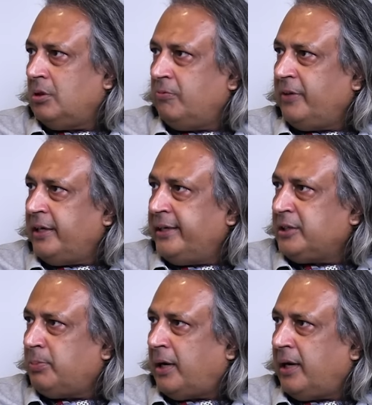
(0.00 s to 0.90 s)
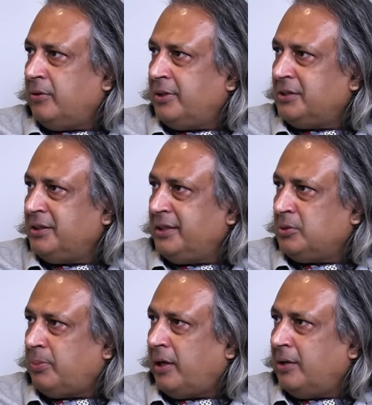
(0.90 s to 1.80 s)
when it expired, or does it
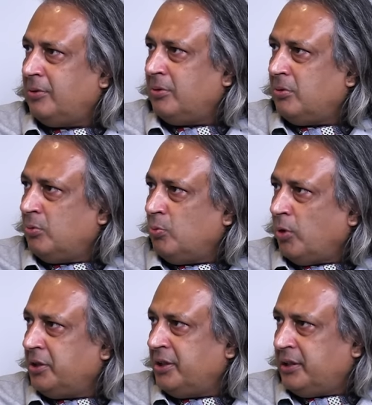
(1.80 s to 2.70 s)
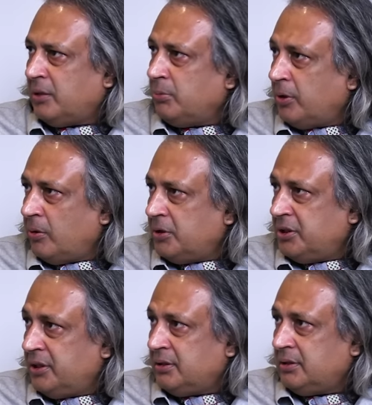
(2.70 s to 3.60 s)
expire, or what the
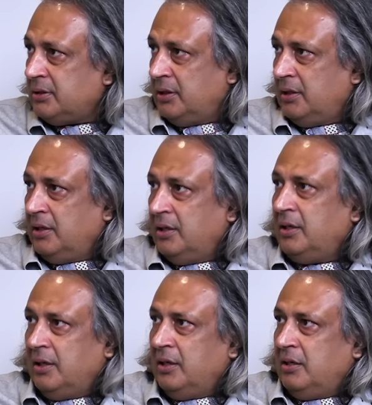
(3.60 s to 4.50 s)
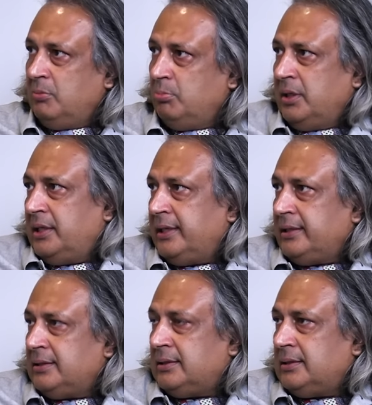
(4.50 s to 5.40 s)
terminology is. Right. But it
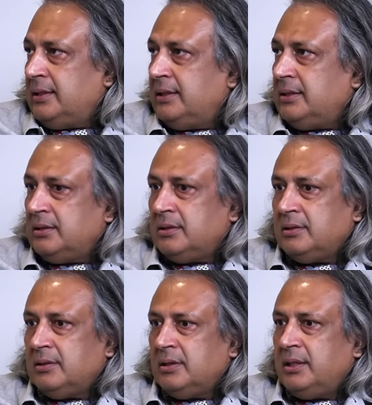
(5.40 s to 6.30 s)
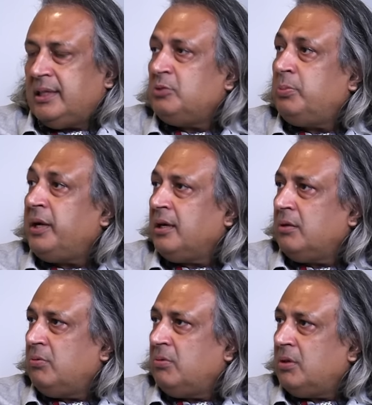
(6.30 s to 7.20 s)
has been
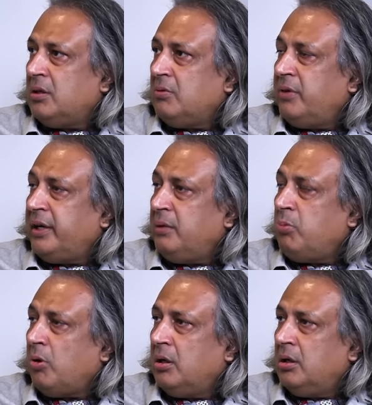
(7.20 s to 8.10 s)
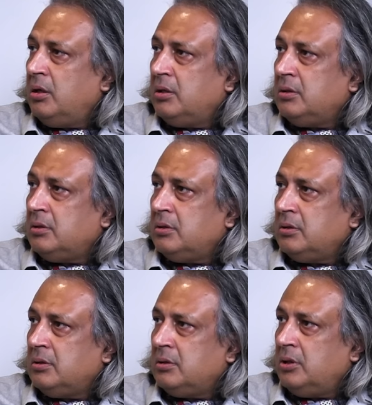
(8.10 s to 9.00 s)
a very important,
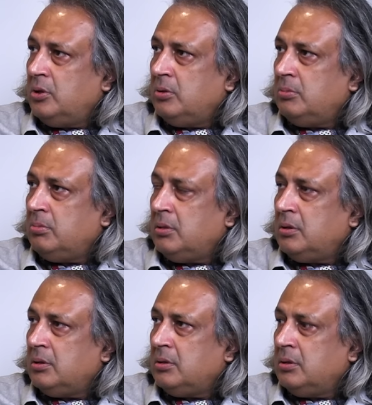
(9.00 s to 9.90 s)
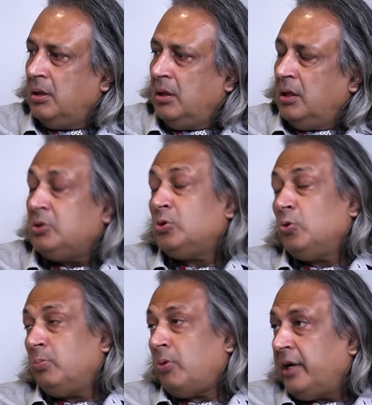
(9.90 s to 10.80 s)
you know,
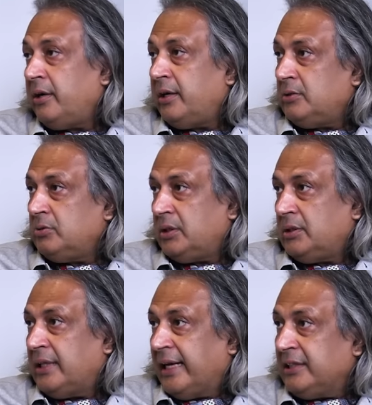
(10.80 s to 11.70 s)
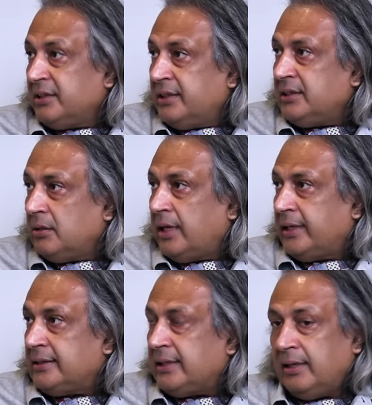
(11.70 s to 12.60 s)
sore point, right? And that's the reason,
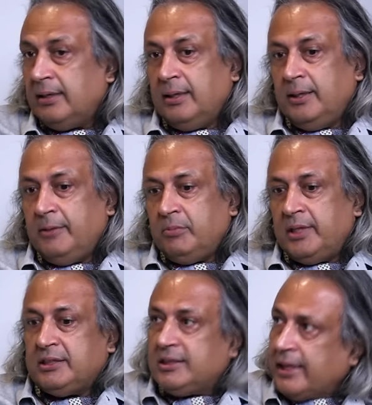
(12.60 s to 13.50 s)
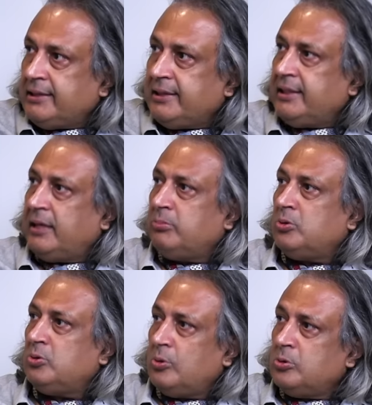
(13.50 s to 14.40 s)
like I said, that strategic depth
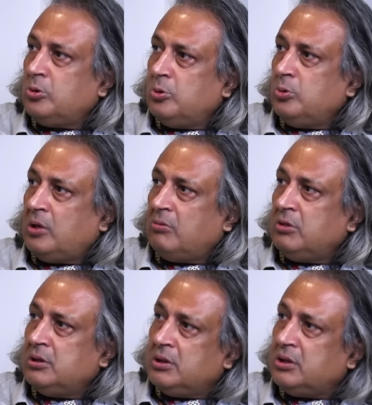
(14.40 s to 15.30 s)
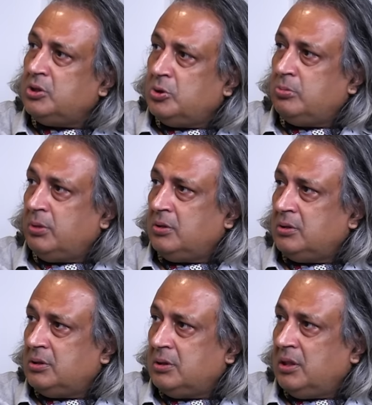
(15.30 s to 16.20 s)
was also to cover this issue,
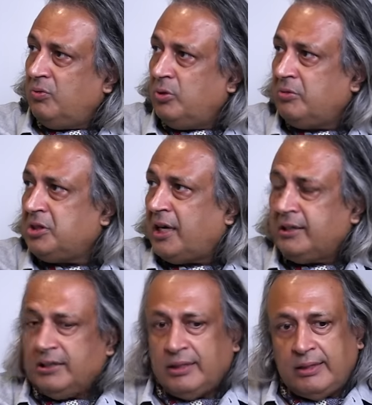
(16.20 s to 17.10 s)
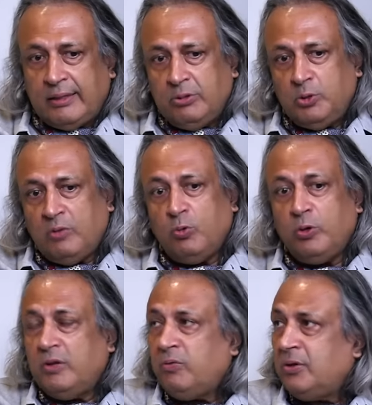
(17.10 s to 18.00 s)
because if you have strategic depth, you have
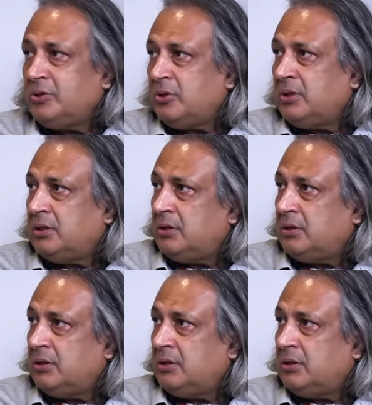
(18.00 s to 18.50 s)
more influence on